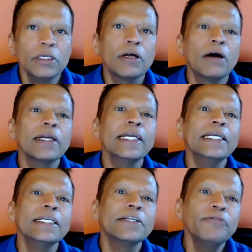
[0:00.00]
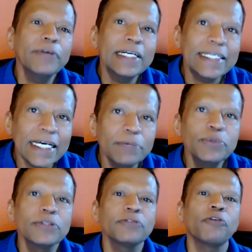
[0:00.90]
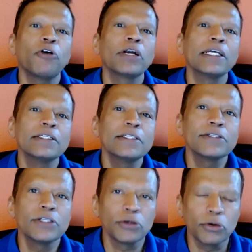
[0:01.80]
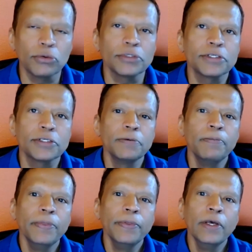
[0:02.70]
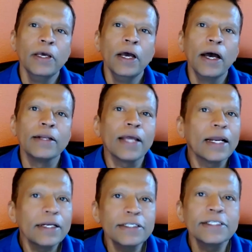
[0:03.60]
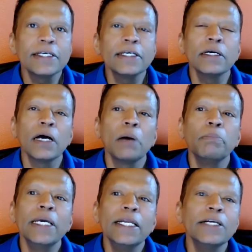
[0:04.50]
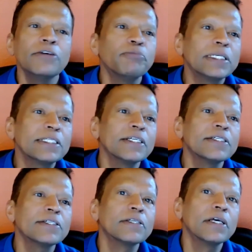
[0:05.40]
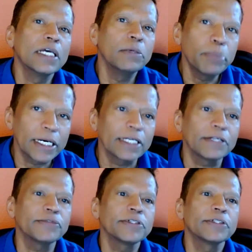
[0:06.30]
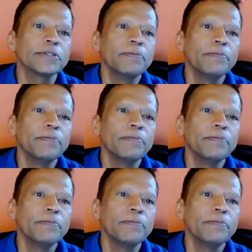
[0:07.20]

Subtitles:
targeting different types of audiences and roles, and addressing a myriad of business imperatives.